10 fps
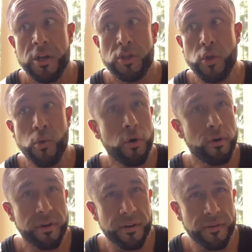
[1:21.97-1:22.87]

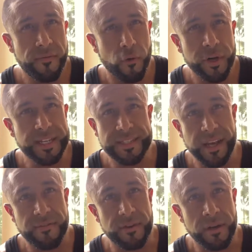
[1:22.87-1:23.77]

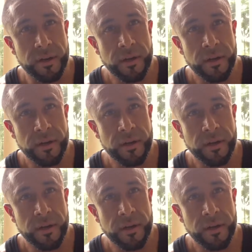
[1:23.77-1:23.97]
247.